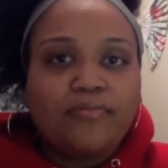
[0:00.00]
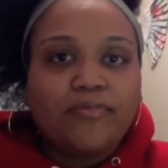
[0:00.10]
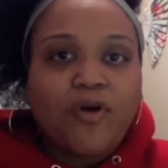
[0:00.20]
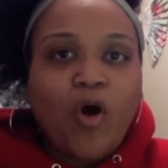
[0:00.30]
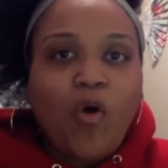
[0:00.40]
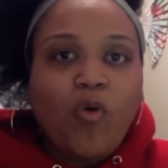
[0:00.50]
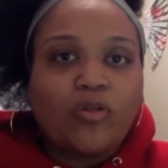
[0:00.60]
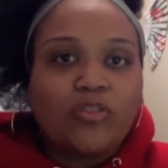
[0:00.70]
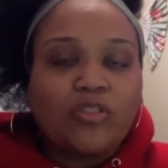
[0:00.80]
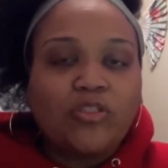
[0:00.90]
go
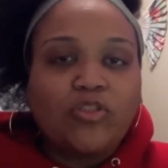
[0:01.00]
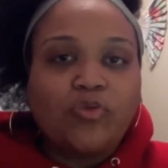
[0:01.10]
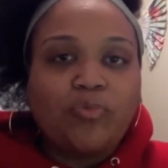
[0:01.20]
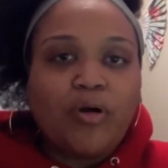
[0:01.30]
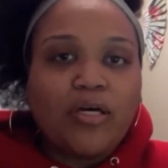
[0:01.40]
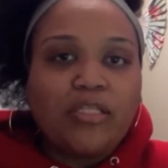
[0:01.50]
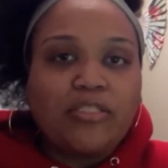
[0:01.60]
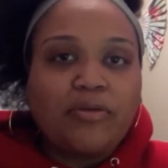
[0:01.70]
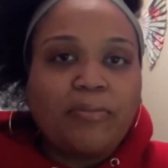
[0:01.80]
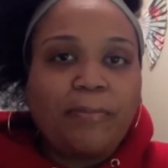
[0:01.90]
into too
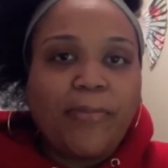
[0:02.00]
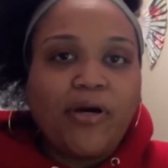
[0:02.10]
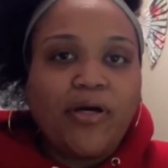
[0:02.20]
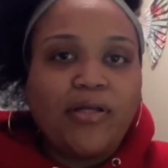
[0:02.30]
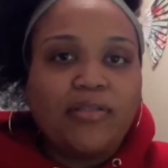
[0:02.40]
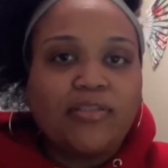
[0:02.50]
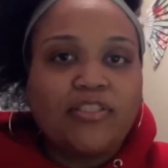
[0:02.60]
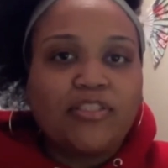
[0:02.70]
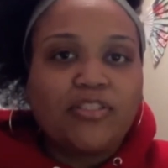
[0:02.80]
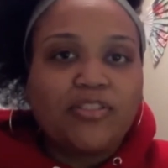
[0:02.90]
much, but
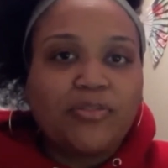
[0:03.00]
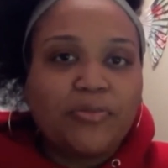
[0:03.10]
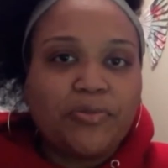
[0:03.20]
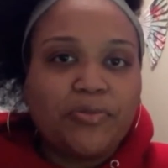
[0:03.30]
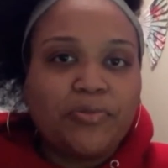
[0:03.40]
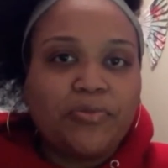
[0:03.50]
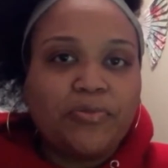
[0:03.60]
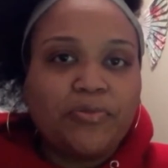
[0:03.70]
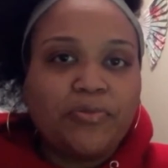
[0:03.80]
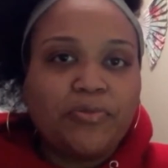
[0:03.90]
just to
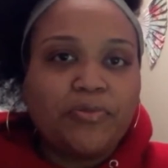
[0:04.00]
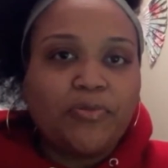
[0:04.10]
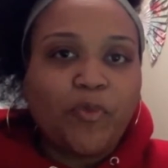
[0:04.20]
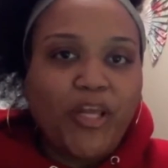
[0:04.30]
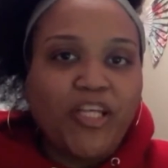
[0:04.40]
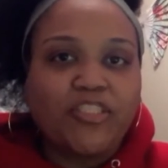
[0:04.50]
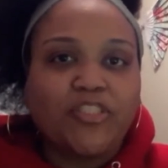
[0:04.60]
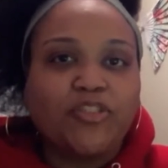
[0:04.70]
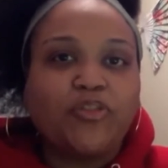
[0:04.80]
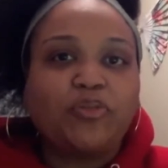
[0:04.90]

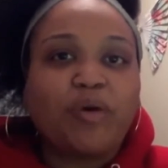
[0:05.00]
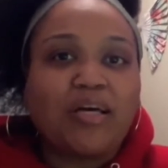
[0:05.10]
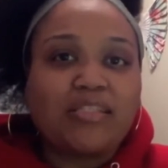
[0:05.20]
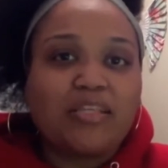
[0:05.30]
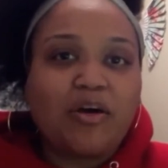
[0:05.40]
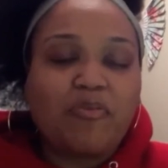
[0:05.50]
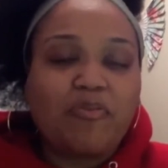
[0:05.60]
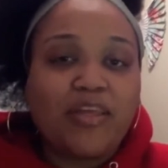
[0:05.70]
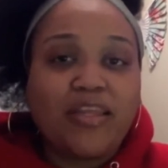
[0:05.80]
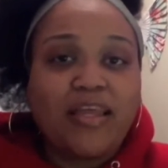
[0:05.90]
reintroduce myself.
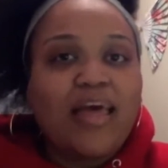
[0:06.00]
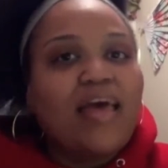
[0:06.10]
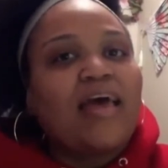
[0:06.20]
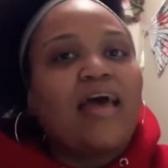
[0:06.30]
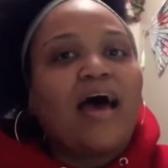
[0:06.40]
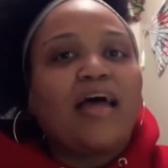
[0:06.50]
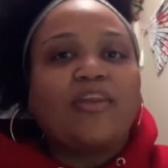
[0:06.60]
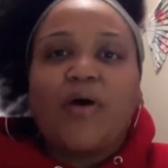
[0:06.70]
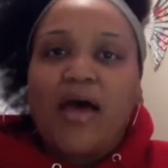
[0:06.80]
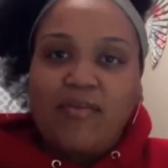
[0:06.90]
And I
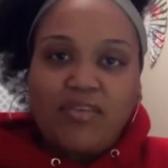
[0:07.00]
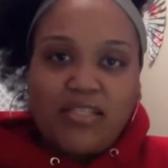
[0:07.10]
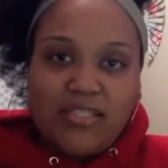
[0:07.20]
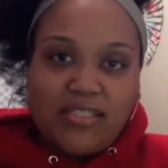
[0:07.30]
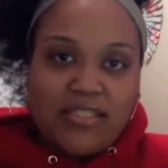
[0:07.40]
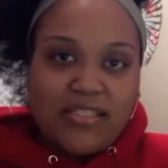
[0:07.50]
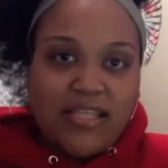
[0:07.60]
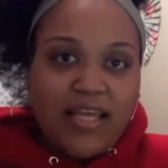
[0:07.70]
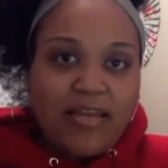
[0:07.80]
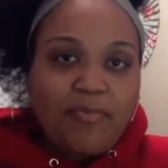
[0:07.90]
know I haven't
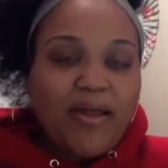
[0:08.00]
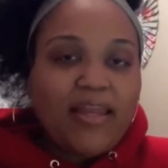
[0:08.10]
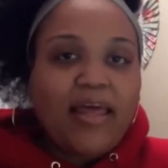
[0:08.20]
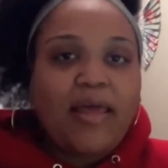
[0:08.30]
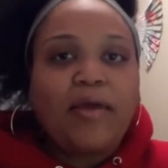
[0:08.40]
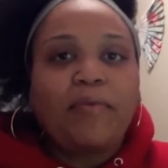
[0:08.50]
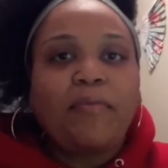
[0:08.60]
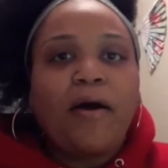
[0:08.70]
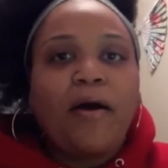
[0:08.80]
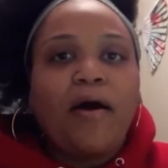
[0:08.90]
stated my name
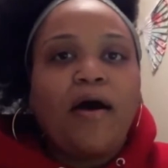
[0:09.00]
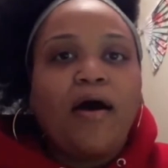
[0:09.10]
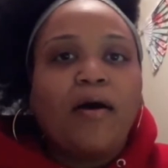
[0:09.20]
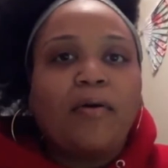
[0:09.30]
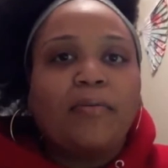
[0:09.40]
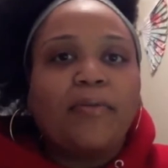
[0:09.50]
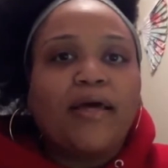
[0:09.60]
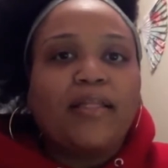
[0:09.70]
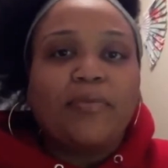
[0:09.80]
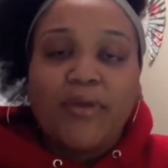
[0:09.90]

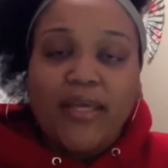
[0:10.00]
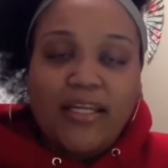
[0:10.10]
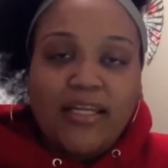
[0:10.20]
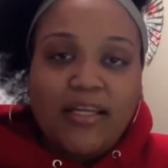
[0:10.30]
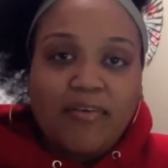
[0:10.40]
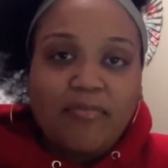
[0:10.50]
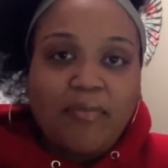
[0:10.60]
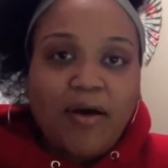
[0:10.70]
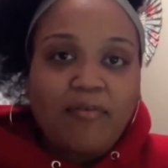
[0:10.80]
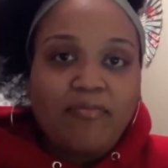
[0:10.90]
at the beginning of
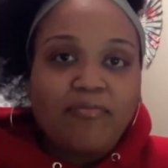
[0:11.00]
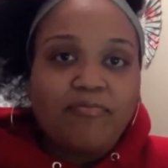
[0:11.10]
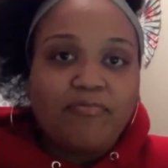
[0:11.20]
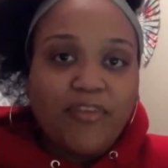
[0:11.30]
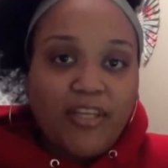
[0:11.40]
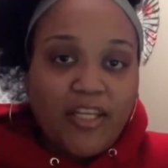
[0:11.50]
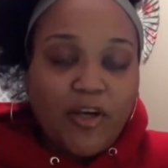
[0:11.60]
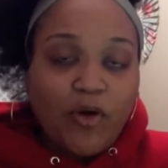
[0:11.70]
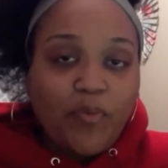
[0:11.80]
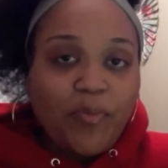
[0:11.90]
my
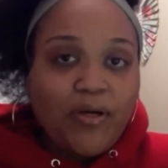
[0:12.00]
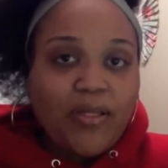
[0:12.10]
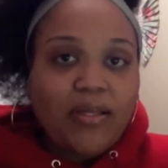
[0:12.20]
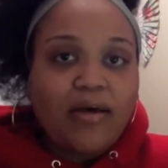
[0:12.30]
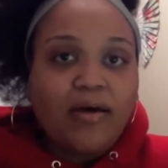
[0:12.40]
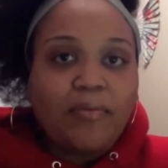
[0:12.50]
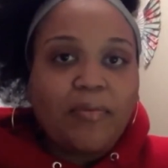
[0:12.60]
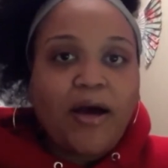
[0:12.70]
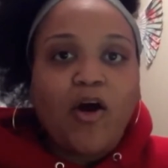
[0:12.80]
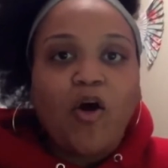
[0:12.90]
video, but
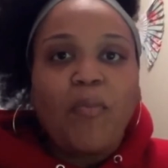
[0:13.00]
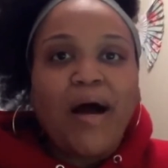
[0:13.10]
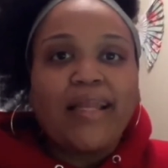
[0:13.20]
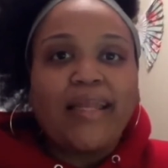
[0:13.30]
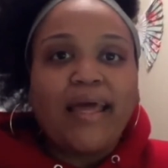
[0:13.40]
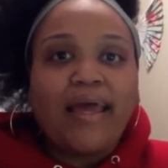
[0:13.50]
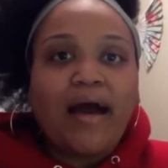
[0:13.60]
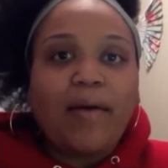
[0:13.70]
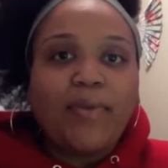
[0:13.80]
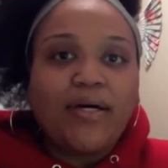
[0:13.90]
I go by
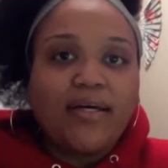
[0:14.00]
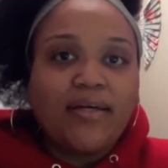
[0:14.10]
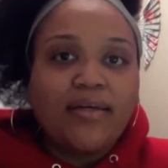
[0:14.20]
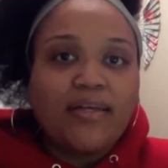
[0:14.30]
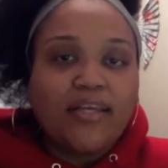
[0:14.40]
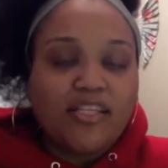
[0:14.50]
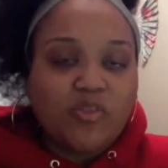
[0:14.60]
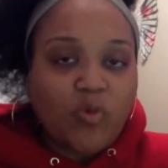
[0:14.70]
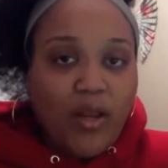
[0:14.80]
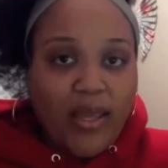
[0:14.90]
Naama
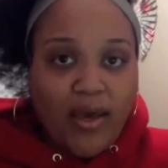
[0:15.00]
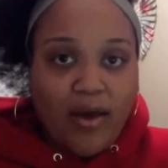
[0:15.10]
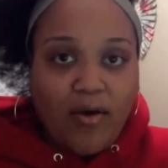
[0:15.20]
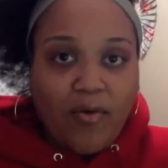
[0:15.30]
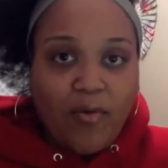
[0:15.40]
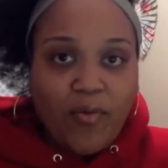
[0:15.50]
Israel